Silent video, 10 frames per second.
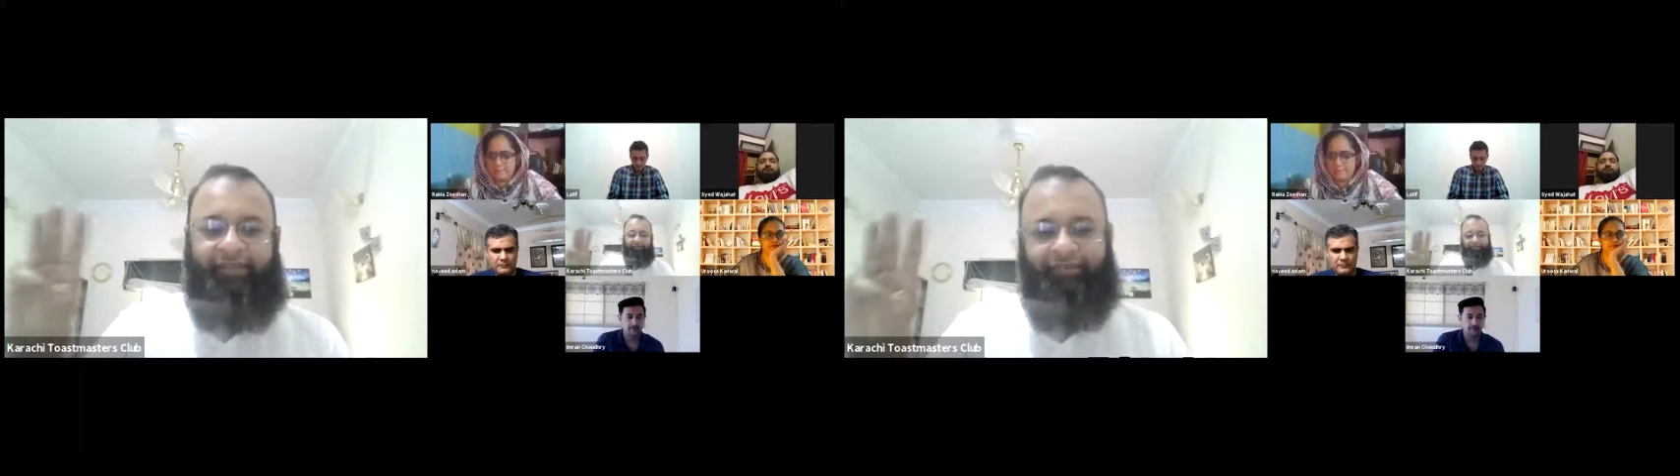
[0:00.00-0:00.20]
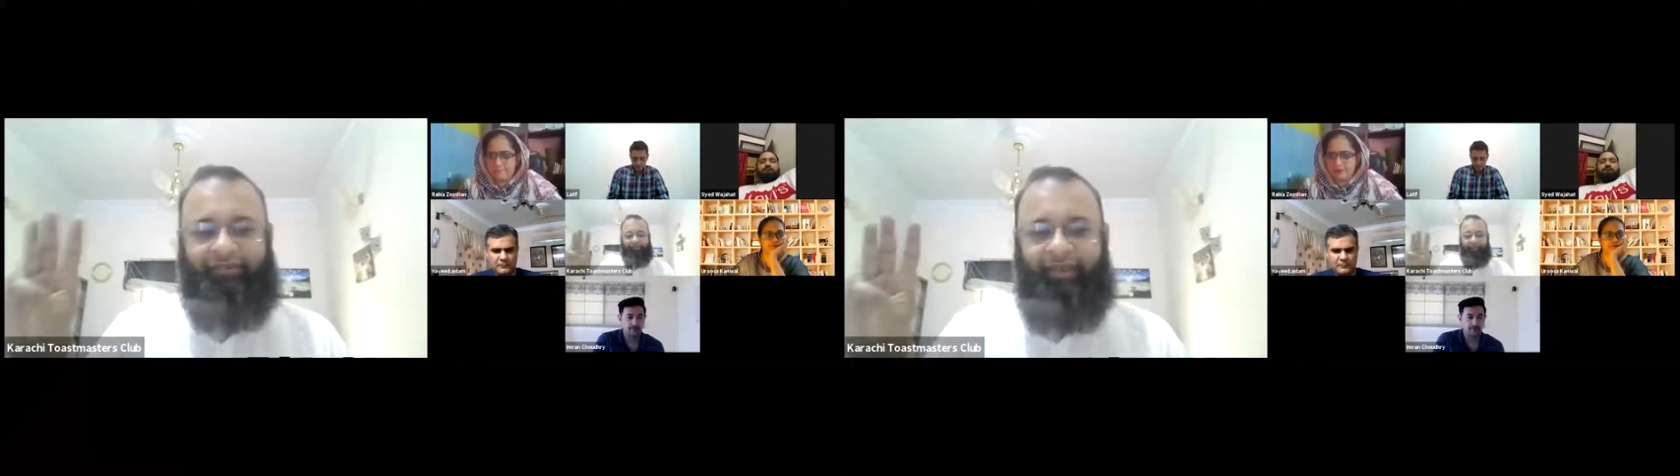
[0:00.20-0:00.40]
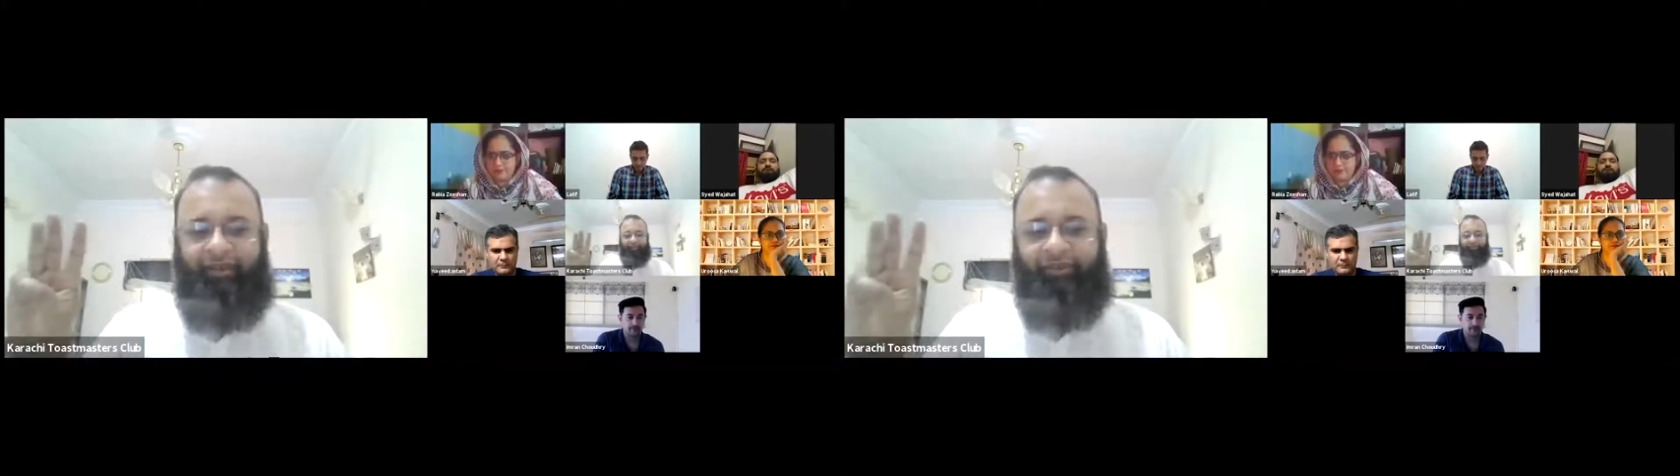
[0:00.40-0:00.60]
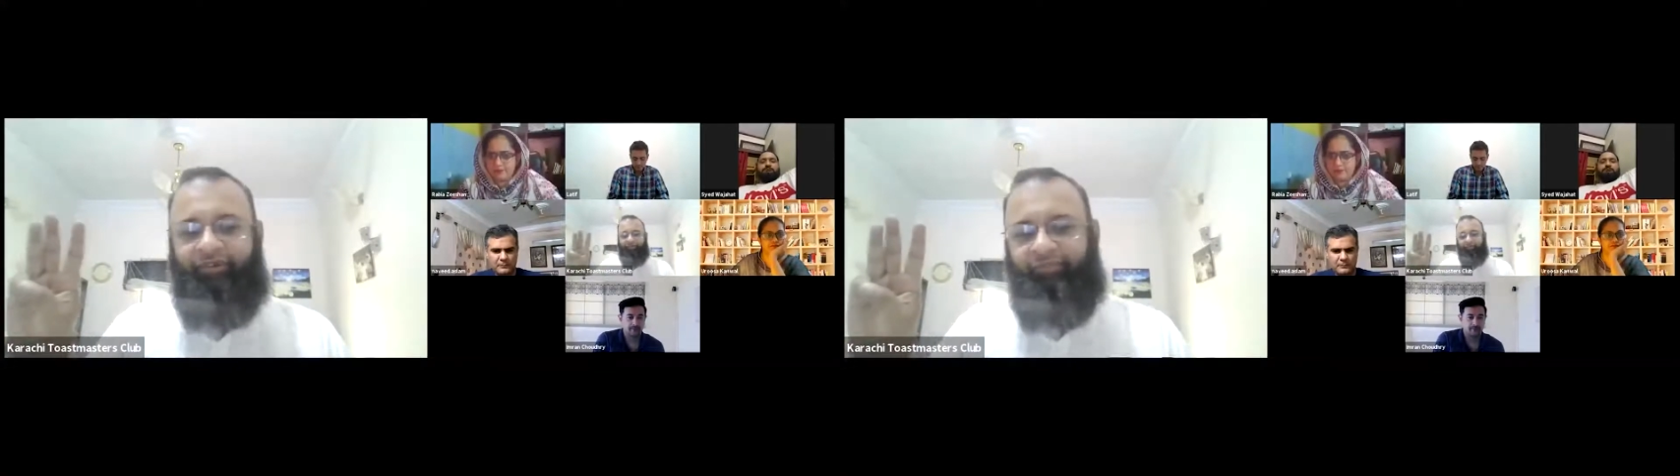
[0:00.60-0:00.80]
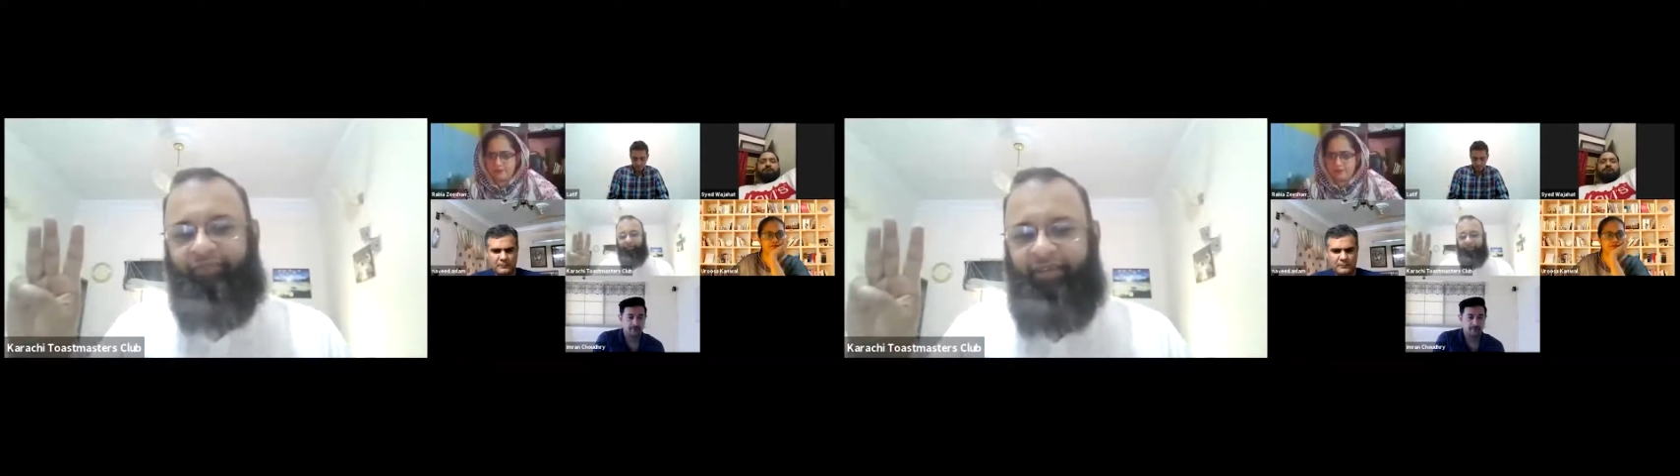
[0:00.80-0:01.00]
Ds
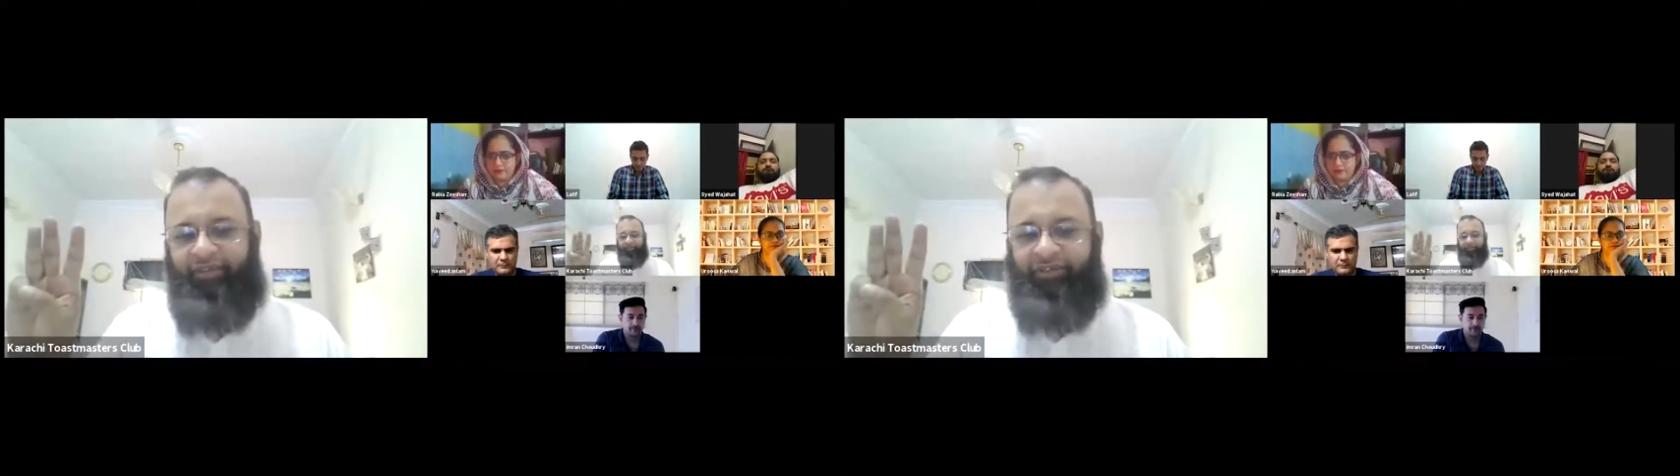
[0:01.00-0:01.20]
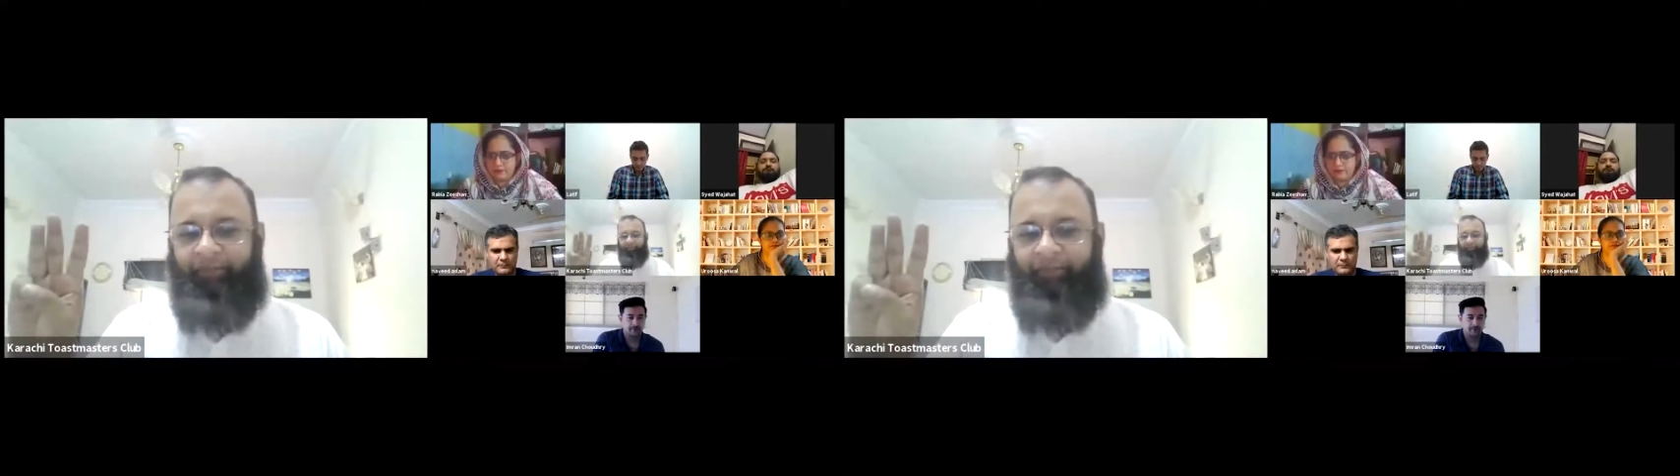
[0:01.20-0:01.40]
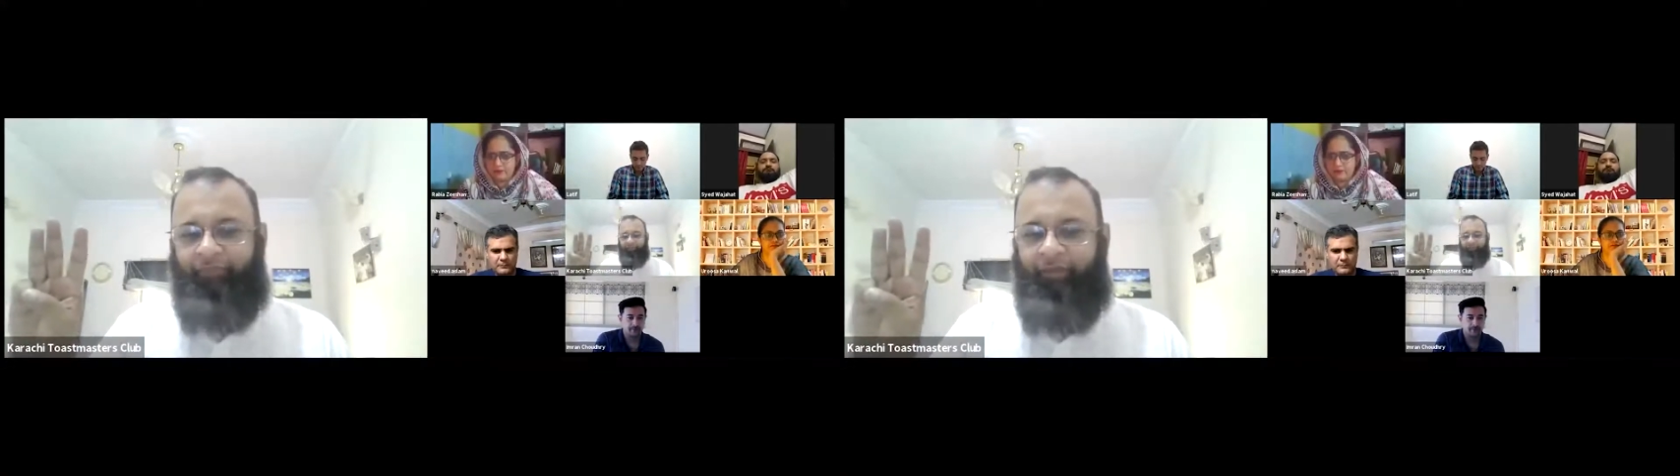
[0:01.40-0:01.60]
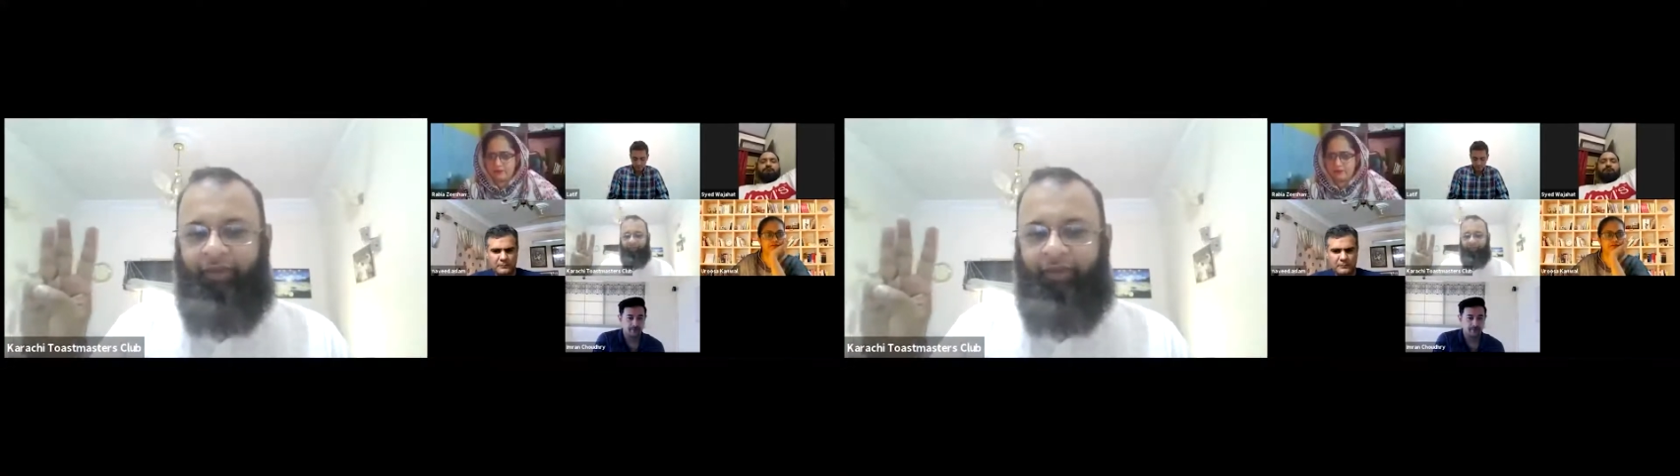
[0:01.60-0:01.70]
in your speech